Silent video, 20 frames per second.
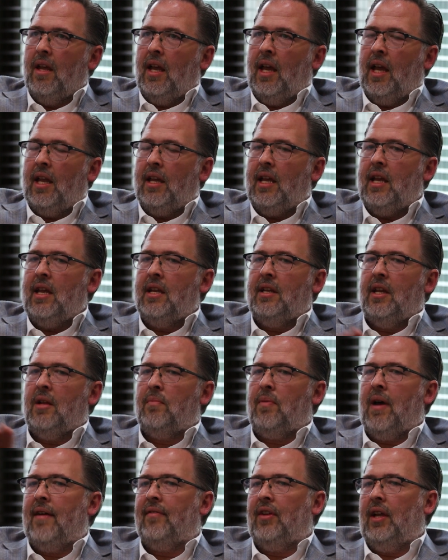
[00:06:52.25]
And he ended
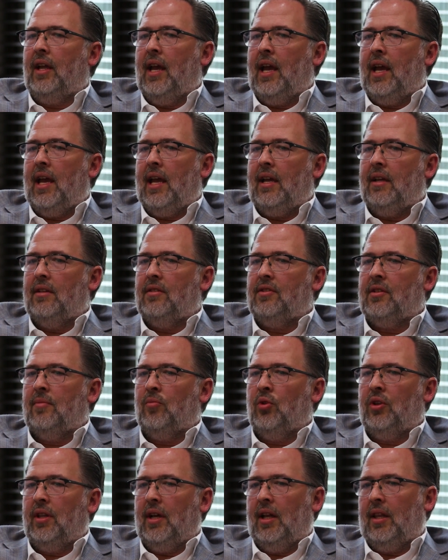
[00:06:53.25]
up having a
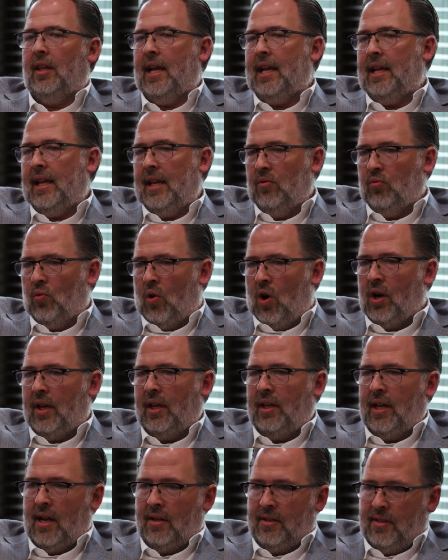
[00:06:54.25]
lady
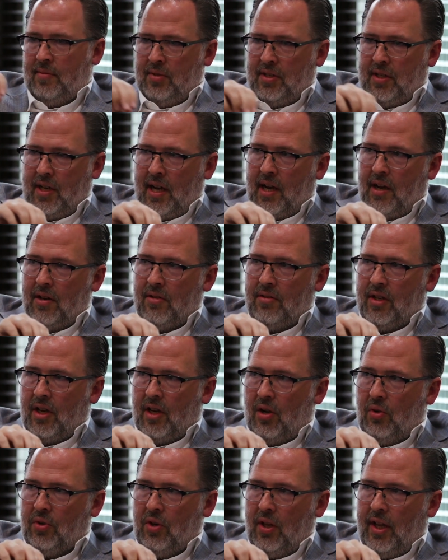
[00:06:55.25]
walking down some stairs, an
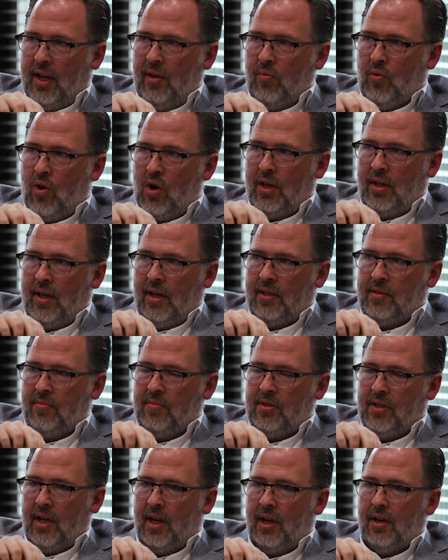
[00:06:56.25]
older lady walking down some
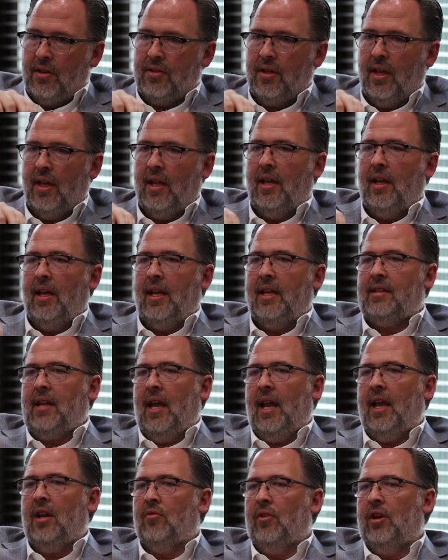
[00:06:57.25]
stairs. His
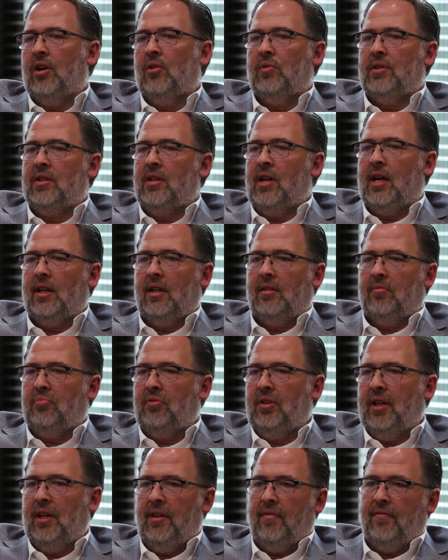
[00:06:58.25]
handrail was not
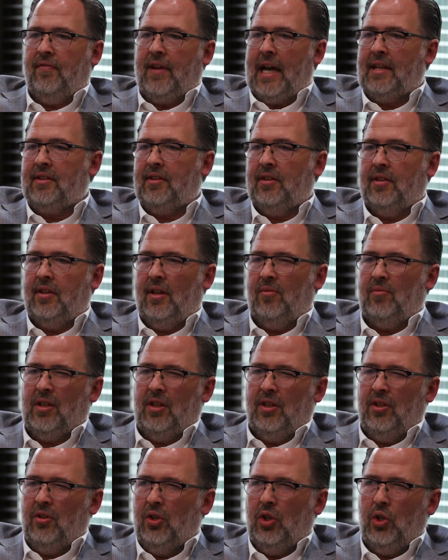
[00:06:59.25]
completely fastened. It was a
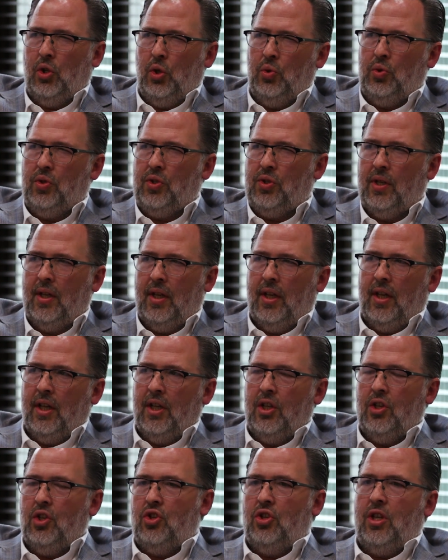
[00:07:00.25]
little loose.
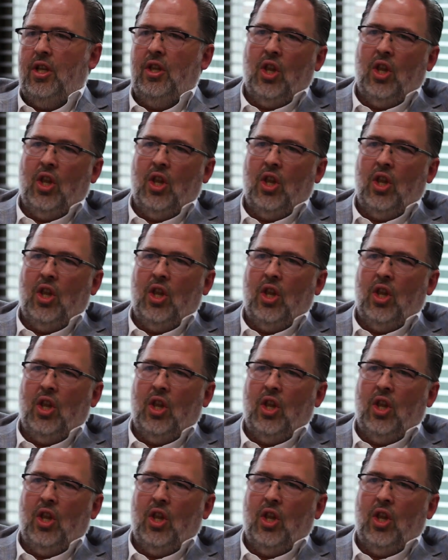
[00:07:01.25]
She